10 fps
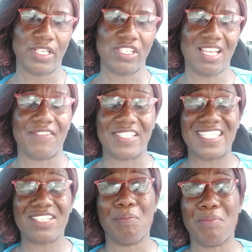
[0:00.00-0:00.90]
You have the
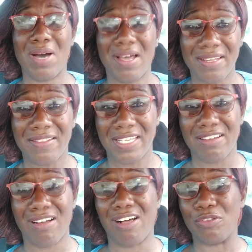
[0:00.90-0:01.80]
single mother
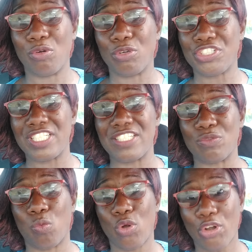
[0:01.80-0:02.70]
there, although
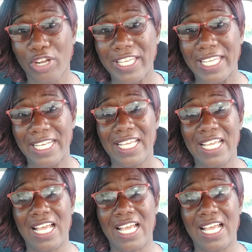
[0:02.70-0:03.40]
she's working,